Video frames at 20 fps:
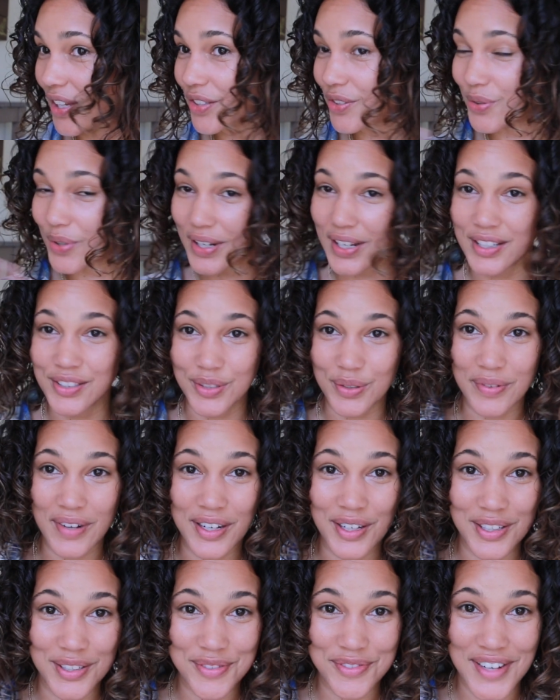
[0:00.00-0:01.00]
do I like the
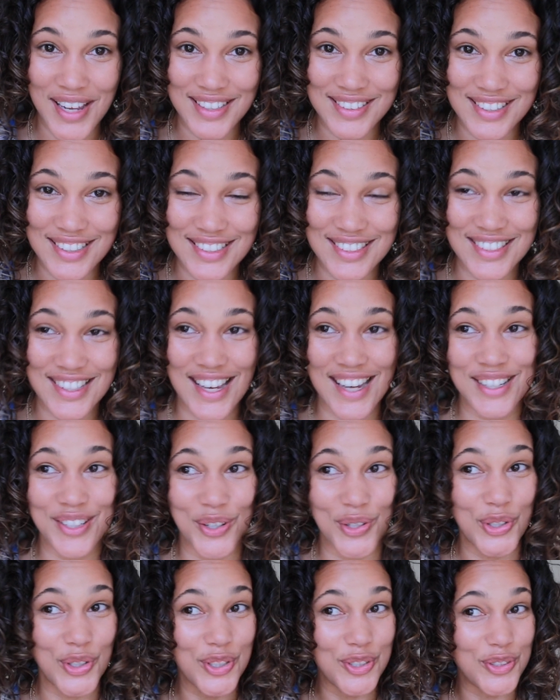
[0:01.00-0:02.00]
regular flaxseed side
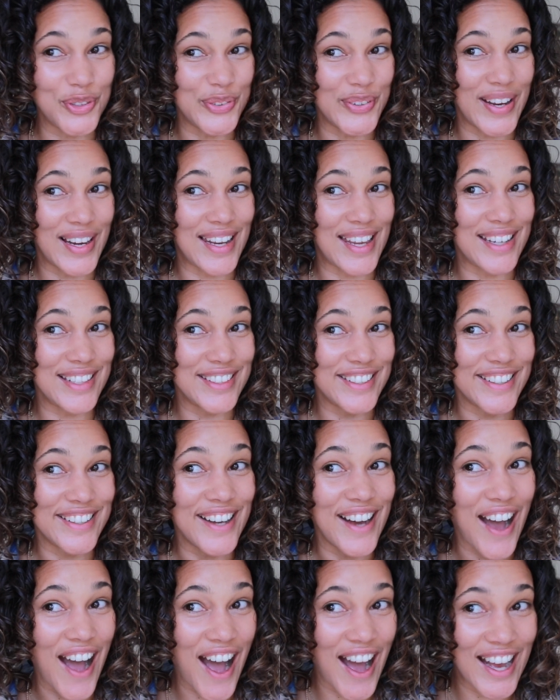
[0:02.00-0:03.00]
or do I like the
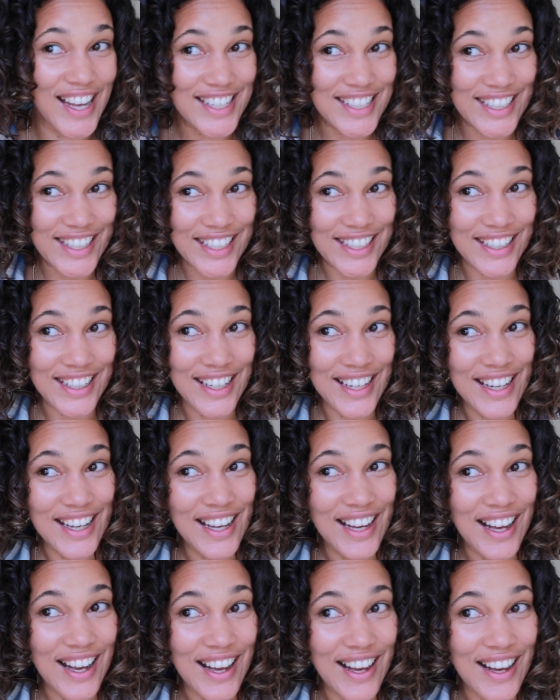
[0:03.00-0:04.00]
honey
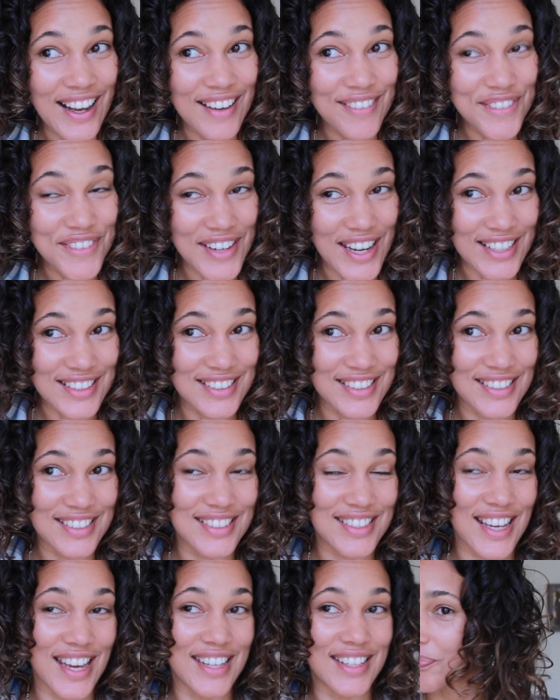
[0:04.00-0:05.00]
flaxseed
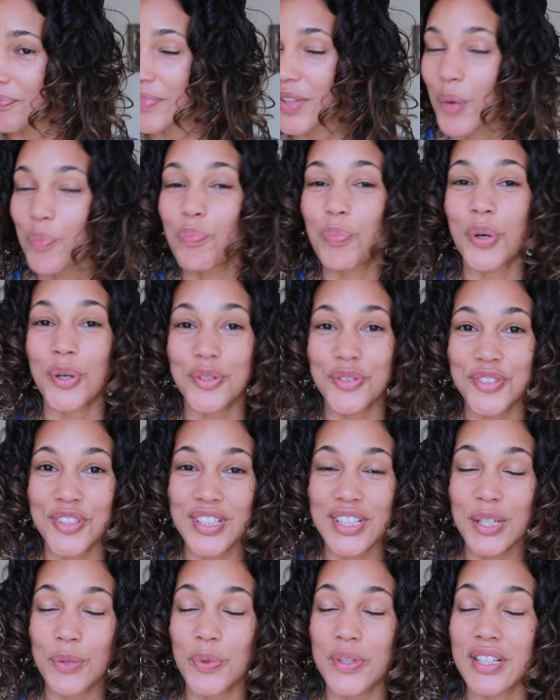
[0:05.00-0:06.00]
side?
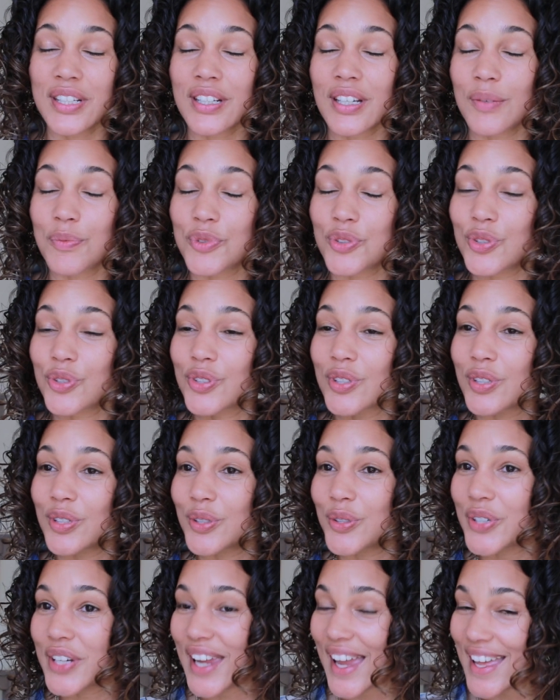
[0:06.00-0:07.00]
Personally, when it comes to the
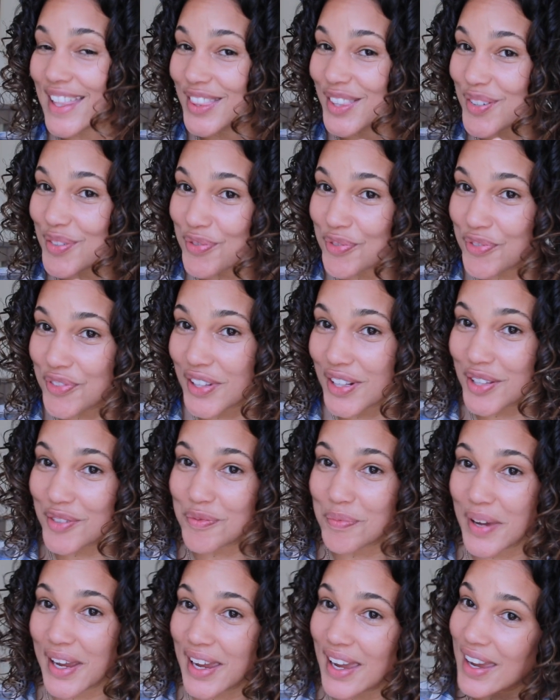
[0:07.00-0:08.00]
look and the feel of
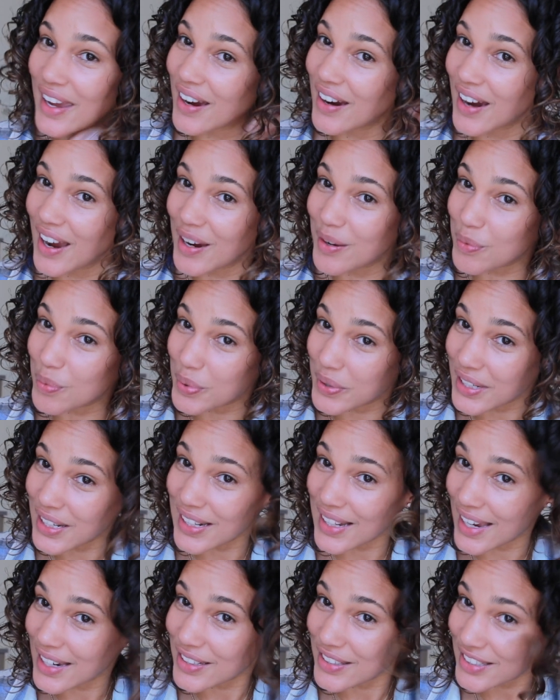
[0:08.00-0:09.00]
my hair, I really
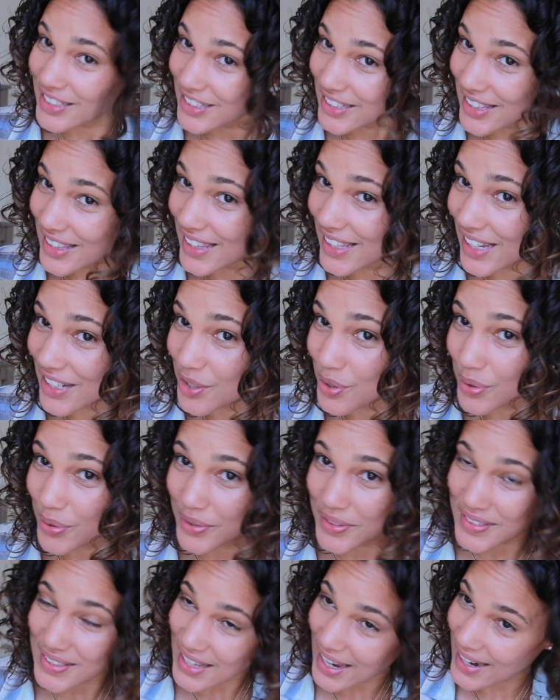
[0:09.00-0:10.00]
like the natural
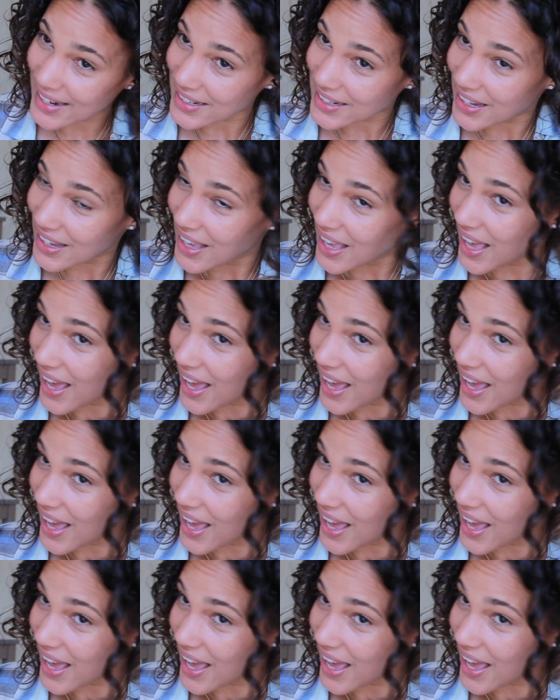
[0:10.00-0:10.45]
side.